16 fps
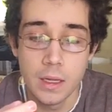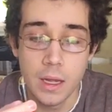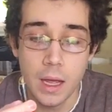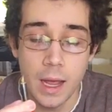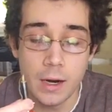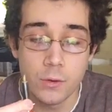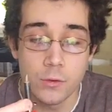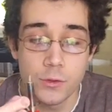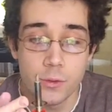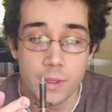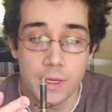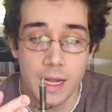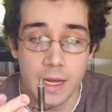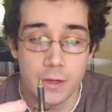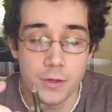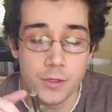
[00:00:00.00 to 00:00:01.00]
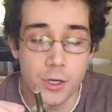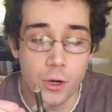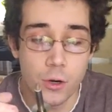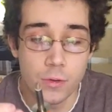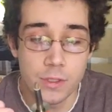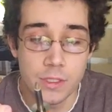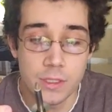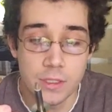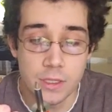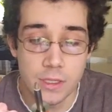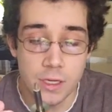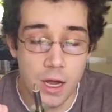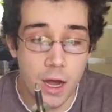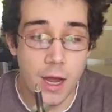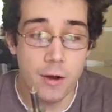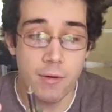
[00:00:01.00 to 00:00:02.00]
and also allow you to hold it at a
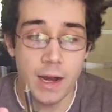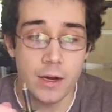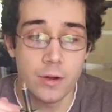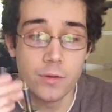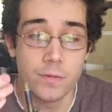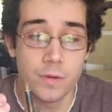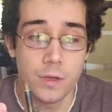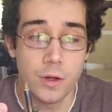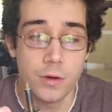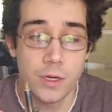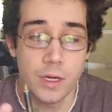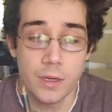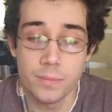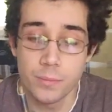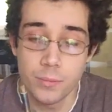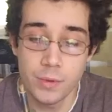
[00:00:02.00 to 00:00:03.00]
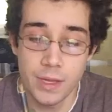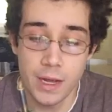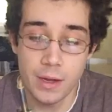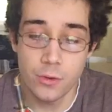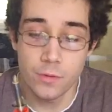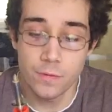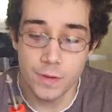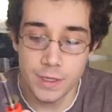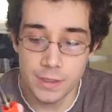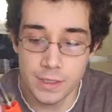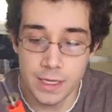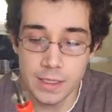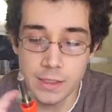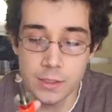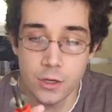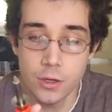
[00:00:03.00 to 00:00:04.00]
higher angle for longer without your fingers
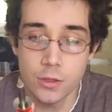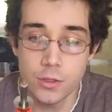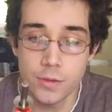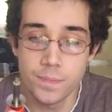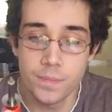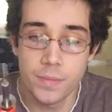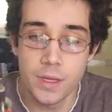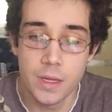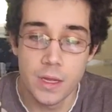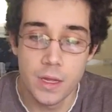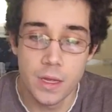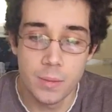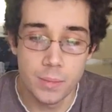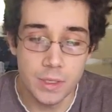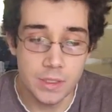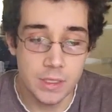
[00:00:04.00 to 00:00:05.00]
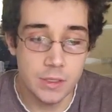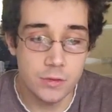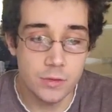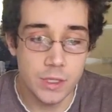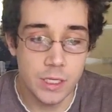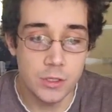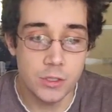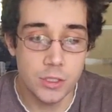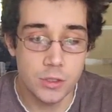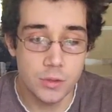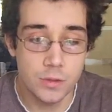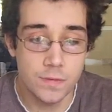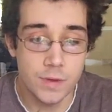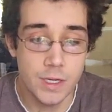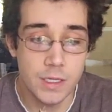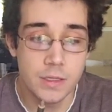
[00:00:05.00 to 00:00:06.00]
getting hot. But a single heat shield is
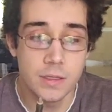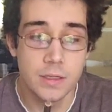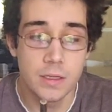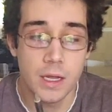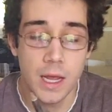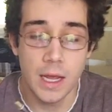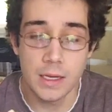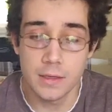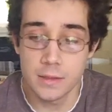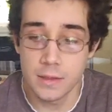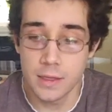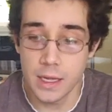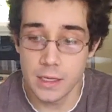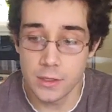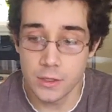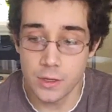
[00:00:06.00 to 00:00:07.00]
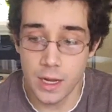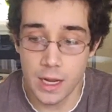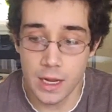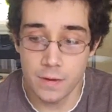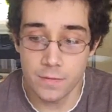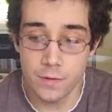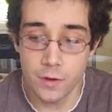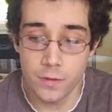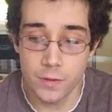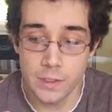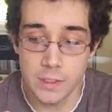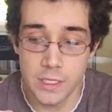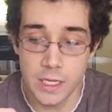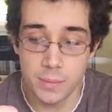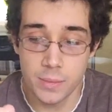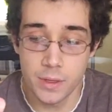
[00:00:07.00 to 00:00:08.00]
fine. And then you have on the
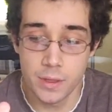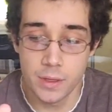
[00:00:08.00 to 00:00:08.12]
tip,